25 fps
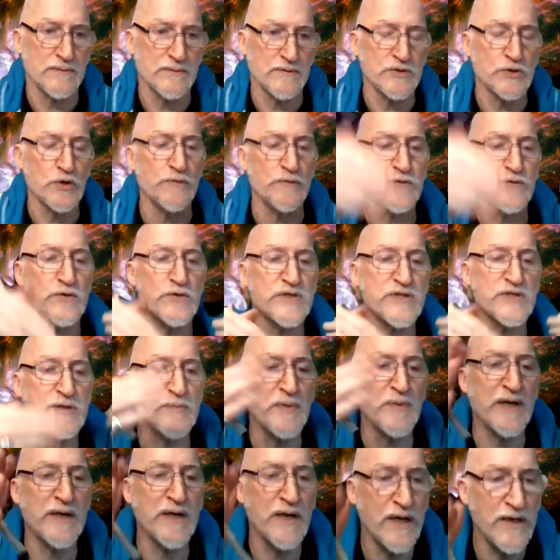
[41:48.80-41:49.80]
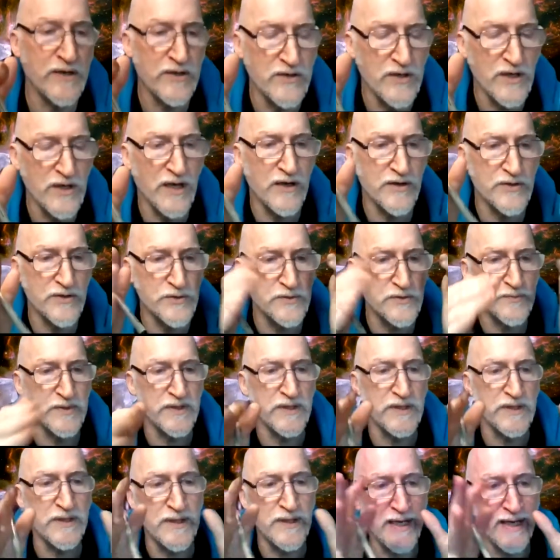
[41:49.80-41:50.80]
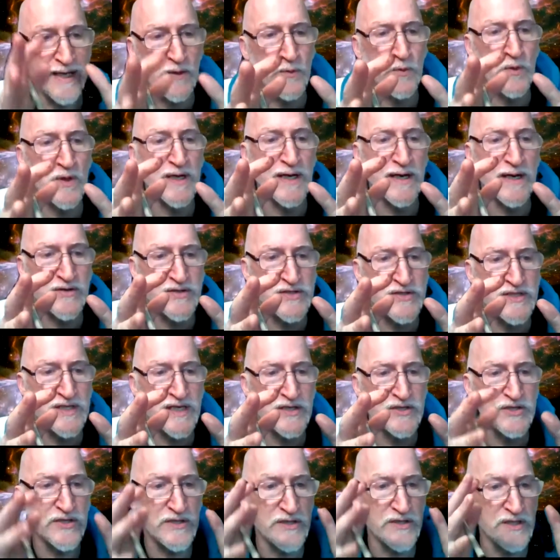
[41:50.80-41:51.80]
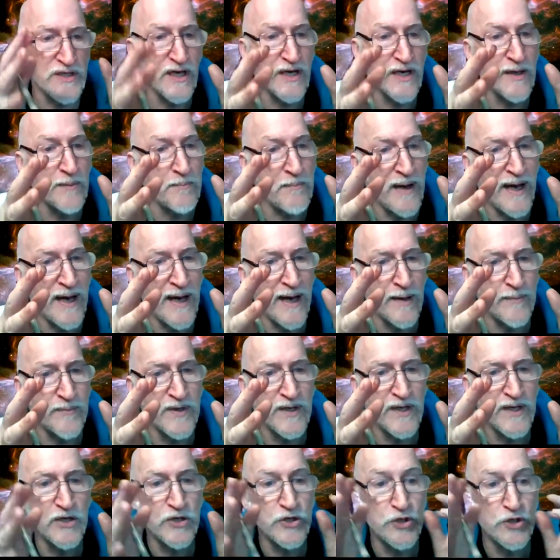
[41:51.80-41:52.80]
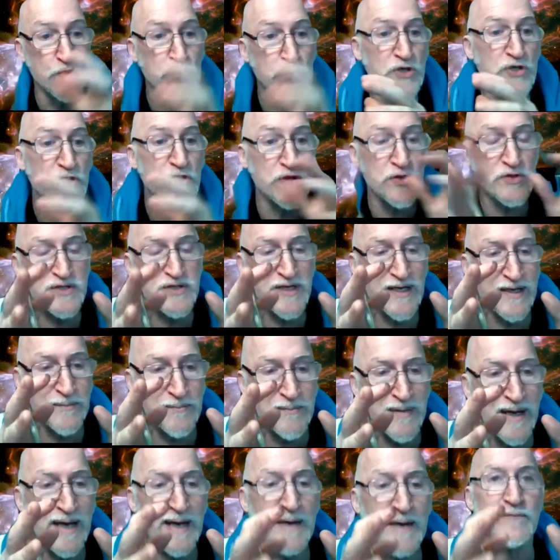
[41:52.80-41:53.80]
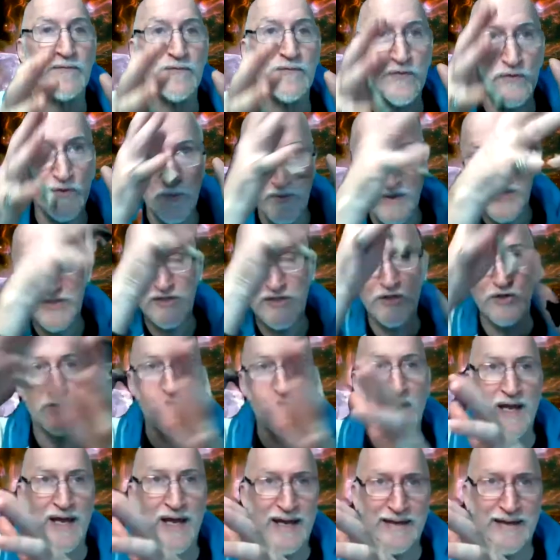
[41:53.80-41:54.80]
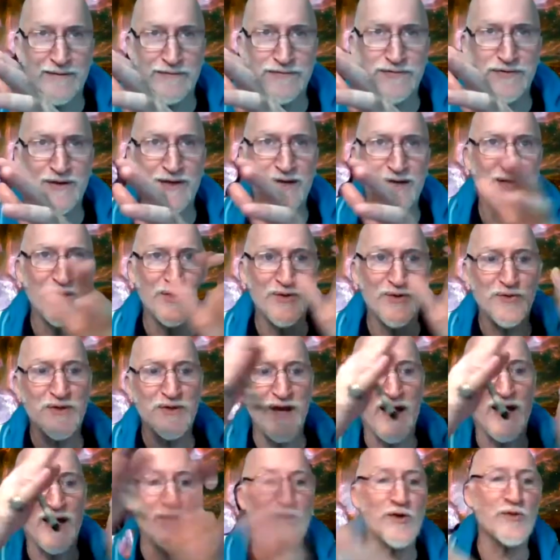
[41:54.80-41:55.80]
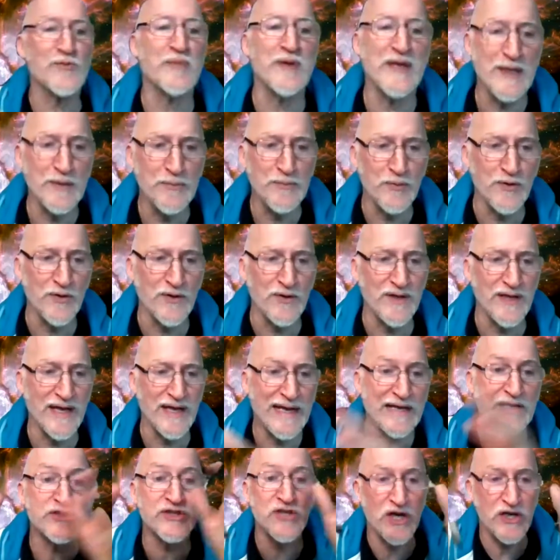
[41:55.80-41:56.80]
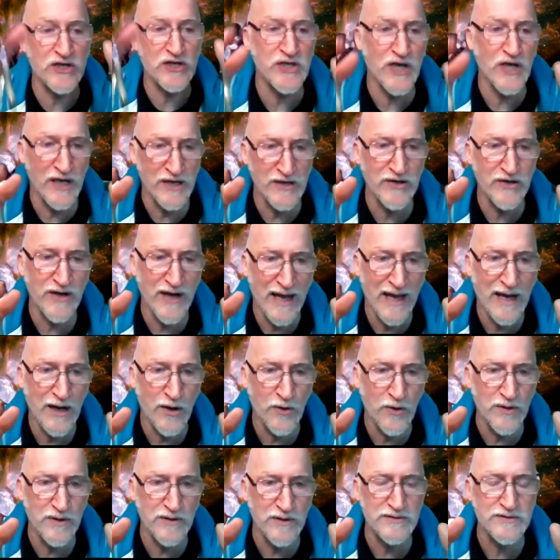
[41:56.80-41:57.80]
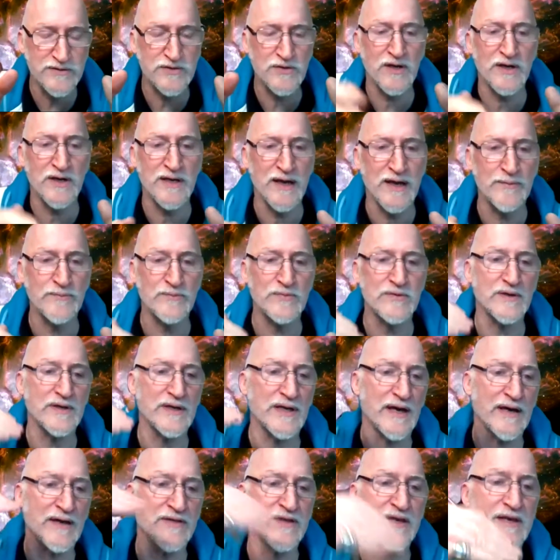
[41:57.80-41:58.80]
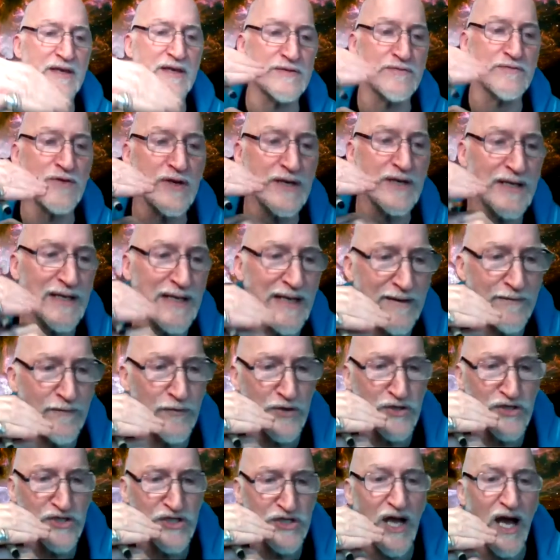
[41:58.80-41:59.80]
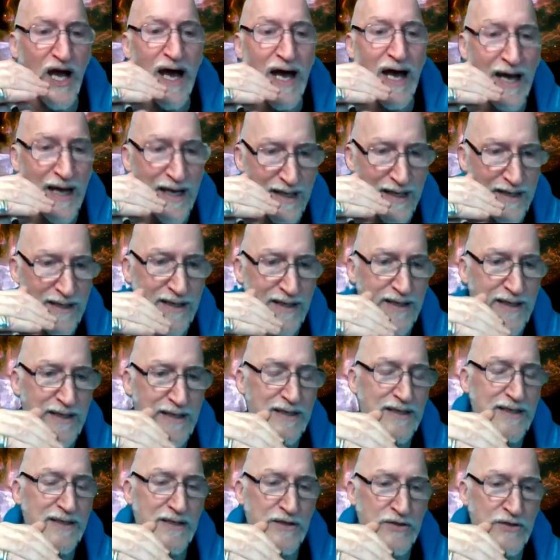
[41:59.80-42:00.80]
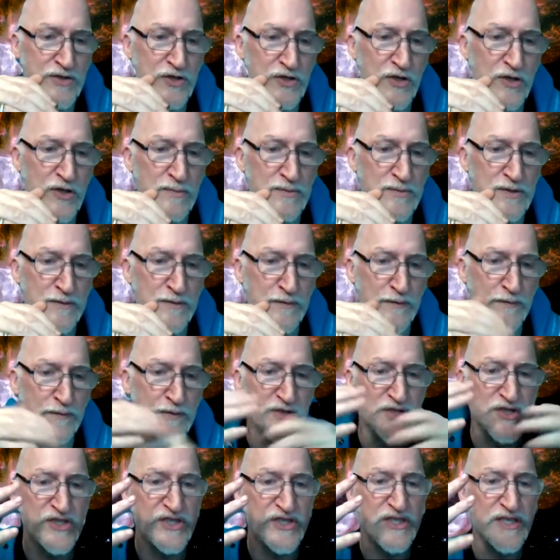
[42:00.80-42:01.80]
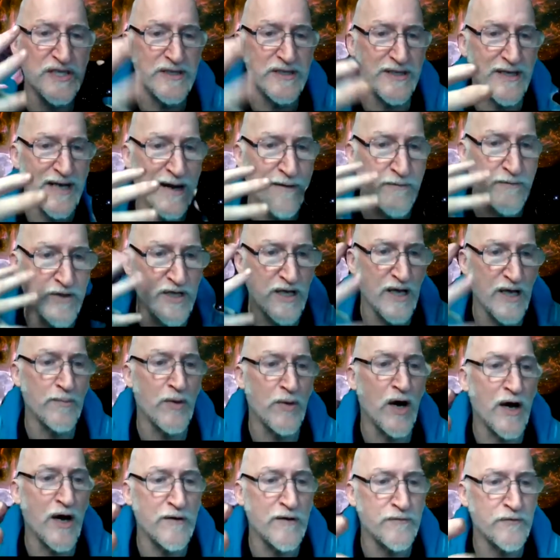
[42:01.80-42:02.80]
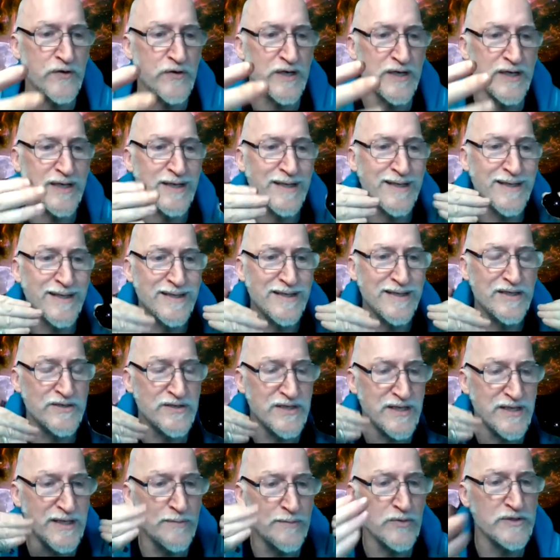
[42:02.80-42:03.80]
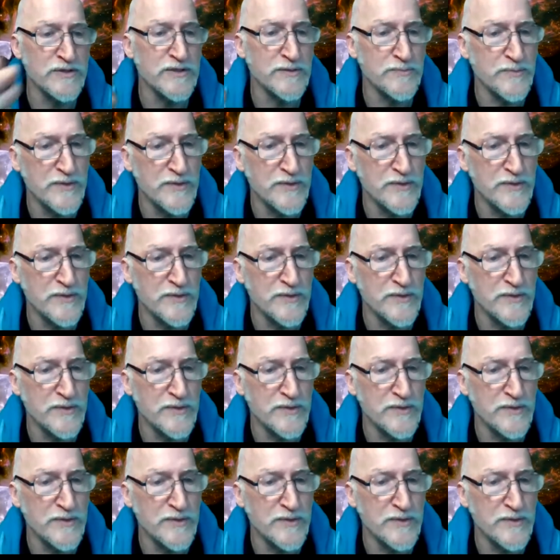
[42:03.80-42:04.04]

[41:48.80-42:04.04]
So if you yeah. just spend $100 with me, had a one hour session, you got a map, you could use that map for the rest of your life with 100 people and charge 100 an hour. So I, am I think it's very leveraged high in terms of if you just see that everything I'm offering is able to